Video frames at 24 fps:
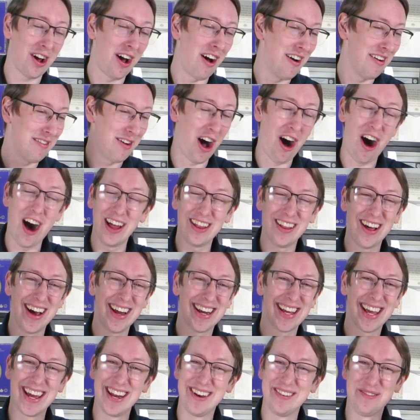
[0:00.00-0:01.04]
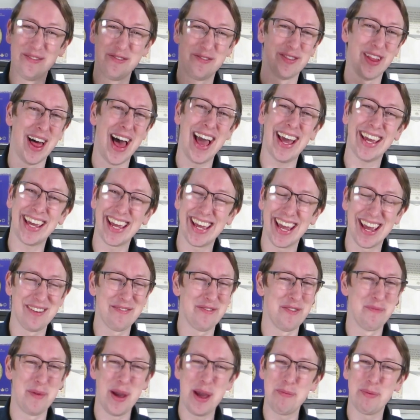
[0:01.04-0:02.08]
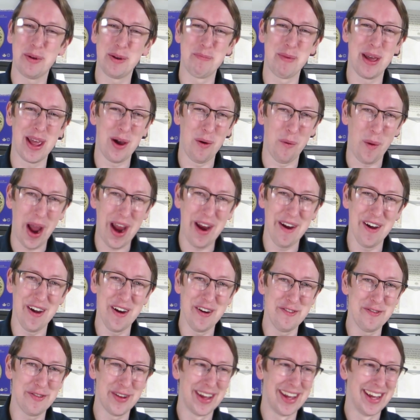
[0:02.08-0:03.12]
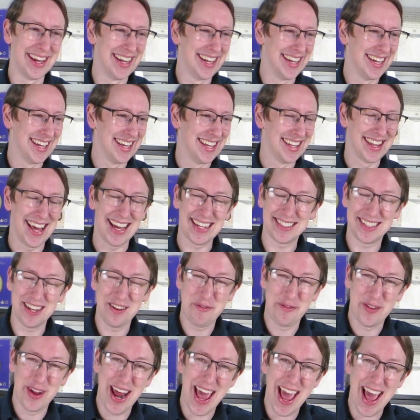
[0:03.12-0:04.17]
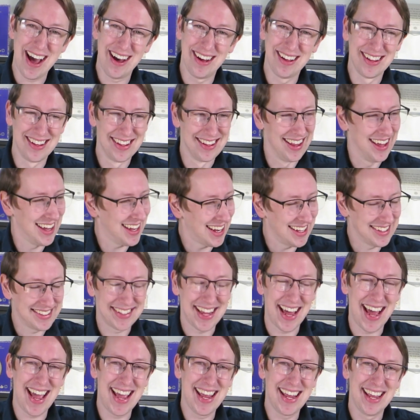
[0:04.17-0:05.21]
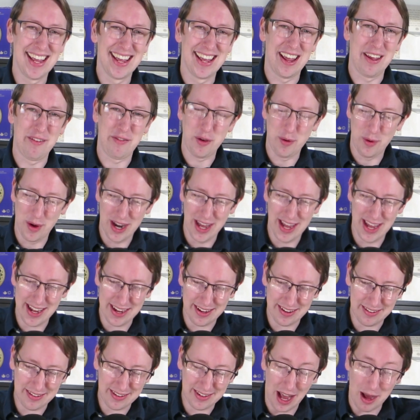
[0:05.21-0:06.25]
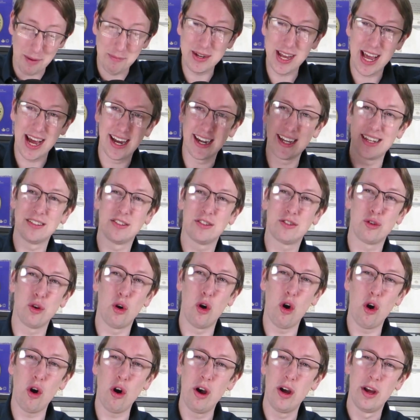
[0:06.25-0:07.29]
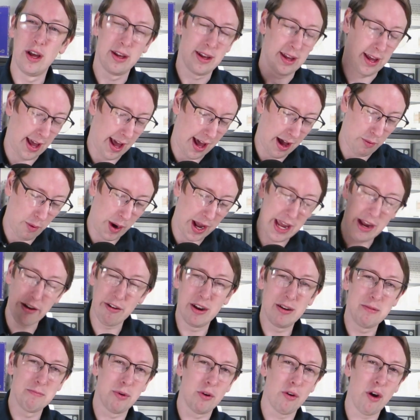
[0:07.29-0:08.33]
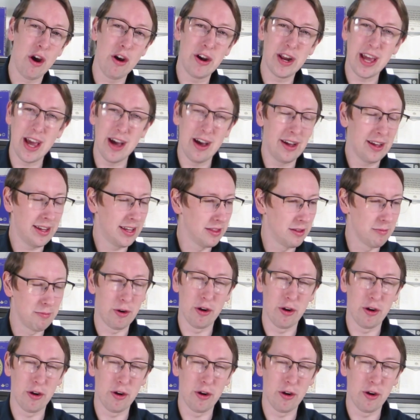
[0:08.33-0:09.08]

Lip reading: highlighting it, flagging it for people to be aware of. That's it for now. Like I say, if you want to come down in store, we're here in Boronia, in the